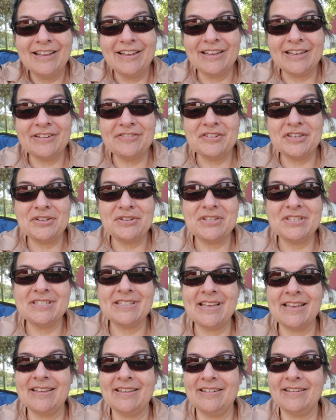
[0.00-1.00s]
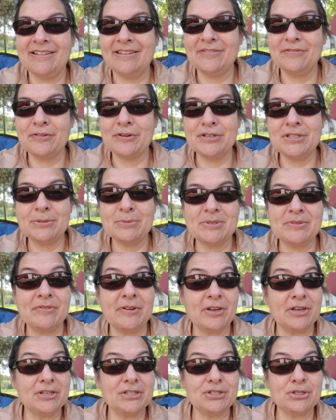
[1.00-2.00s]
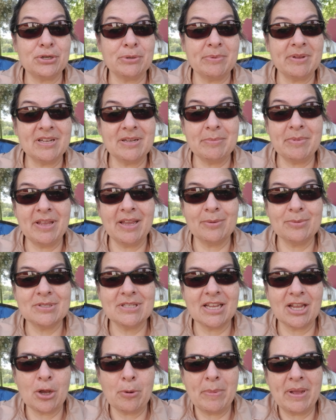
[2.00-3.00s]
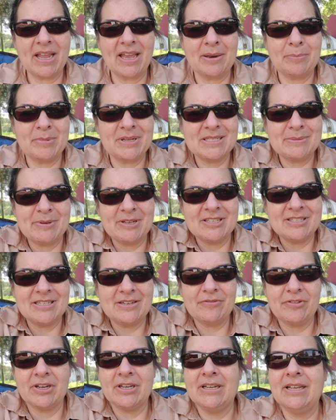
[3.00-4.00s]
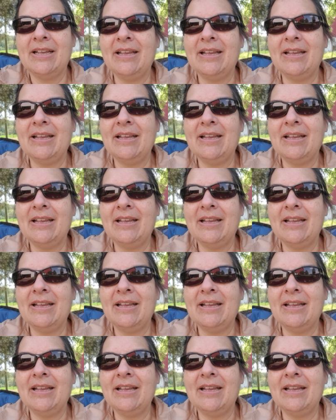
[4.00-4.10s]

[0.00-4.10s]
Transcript: I've noticed that. First, it was very disturbing to me. I was like, oh my God, my smile's different.